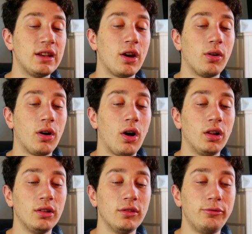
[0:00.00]
all
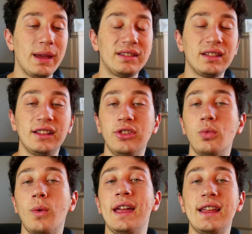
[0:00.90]
of basically the
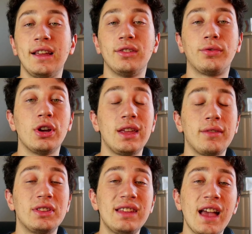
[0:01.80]
waiting is for a given
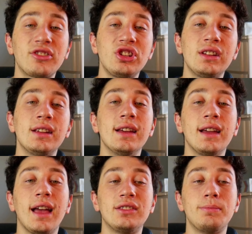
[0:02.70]
section
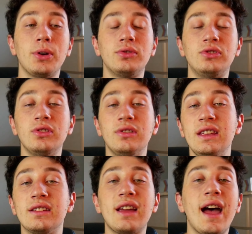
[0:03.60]
as opposed to the
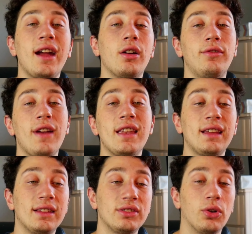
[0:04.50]
entire event as
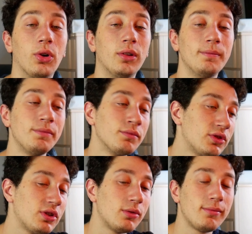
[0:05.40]
a whole.
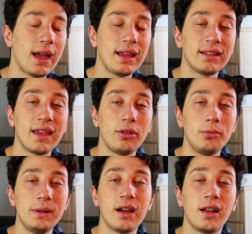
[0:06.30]
So I guess that would be
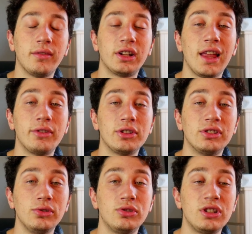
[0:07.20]
kind of a clever
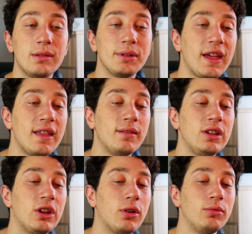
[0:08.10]
solution, but then,
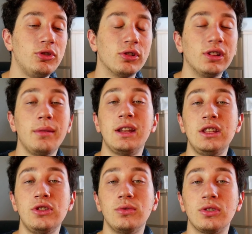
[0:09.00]
you're limiting
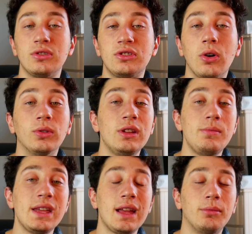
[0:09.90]
users to only
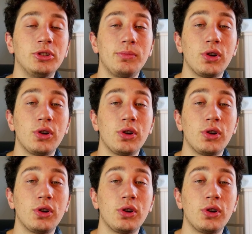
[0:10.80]
being able to book